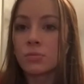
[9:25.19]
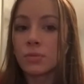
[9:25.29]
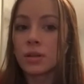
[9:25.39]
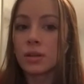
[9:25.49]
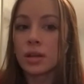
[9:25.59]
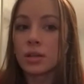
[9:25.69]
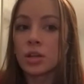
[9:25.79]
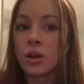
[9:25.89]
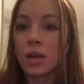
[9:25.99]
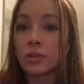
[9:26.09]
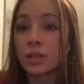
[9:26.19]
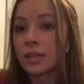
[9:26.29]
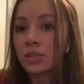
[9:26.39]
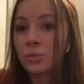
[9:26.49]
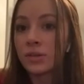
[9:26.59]
but, you know, I really
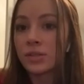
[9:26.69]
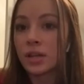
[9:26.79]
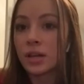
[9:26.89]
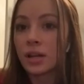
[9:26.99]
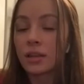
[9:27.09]
like the twister.